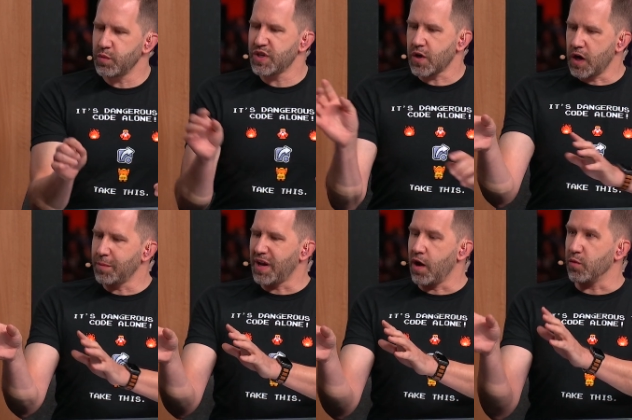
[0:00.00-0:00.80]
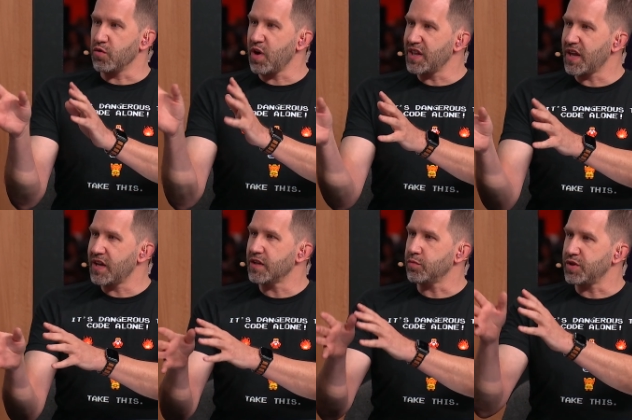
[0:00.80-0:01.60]
we talk about how great that
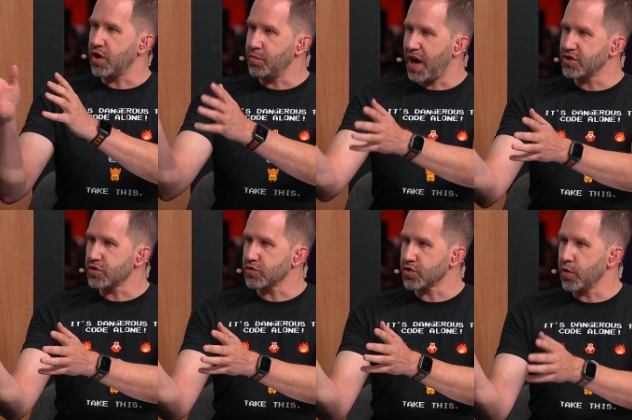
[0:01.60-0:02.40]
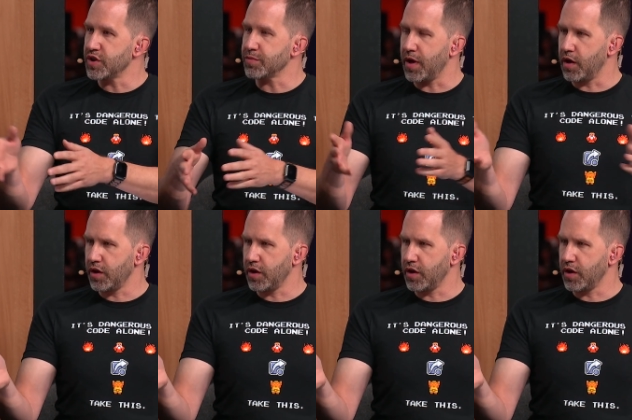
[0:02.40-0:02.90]
is, and we tell magical stories about,